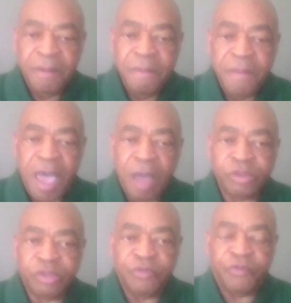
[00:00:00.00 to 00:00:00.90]
I
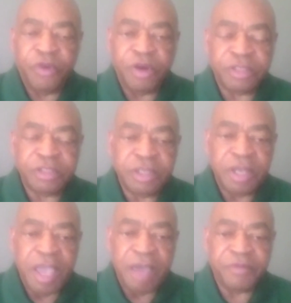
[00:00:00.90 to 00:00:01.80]
was the first
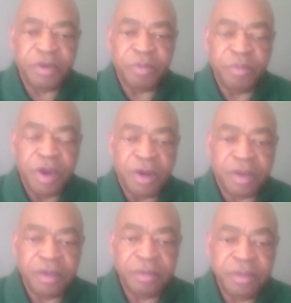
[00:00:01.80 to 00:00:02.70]
African
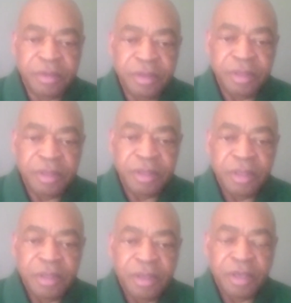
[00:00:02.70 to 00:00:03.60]
American
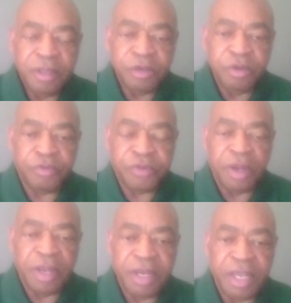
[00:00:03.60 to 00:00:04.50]
in the North
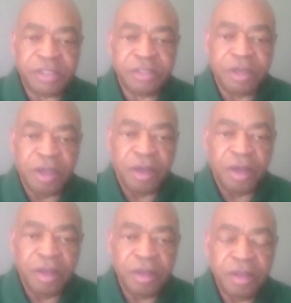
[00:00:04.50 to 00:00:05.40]
Carolina National
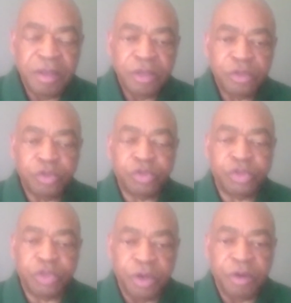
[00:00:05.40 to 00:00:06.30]
Guard to
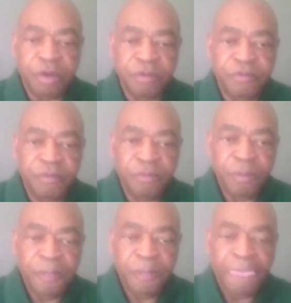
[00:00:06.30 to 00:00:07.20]
serve
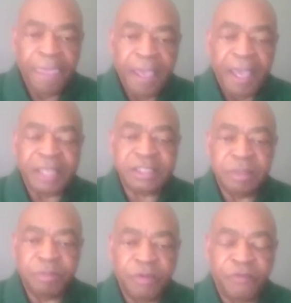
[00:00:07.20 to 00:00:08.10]
as
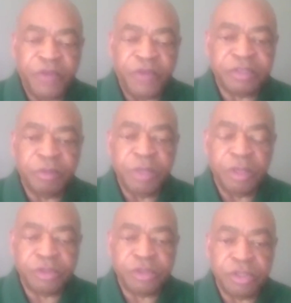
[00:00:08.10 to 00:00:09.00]
a professor of
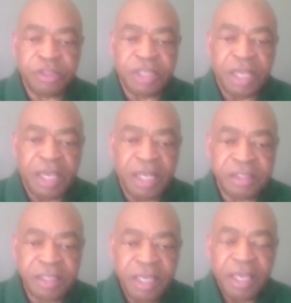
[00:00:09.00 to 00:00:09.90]
military
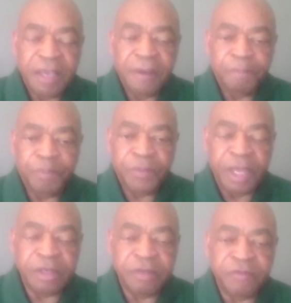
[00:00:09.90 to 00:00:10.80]
science
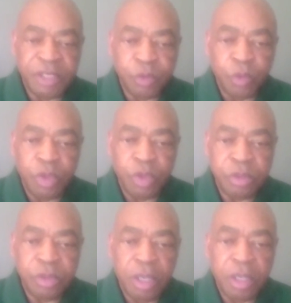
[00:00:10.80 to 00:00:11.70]
at a
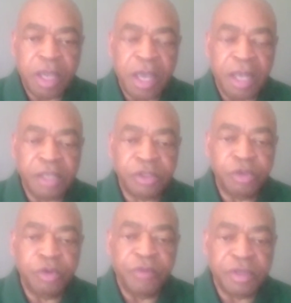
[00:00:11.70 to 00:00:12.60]
Division I college or
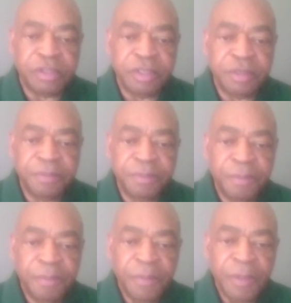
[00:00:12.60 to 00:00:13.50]
university.
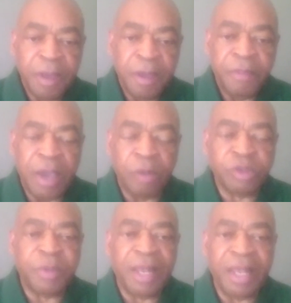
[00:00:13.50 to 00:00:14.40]
That was
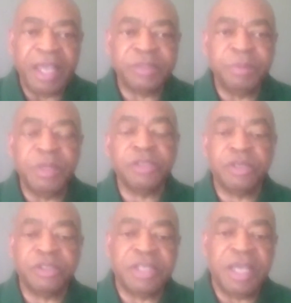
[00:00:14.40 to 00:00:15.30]
my last
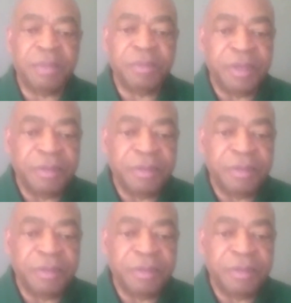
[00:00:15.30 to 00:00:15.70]
military assignment.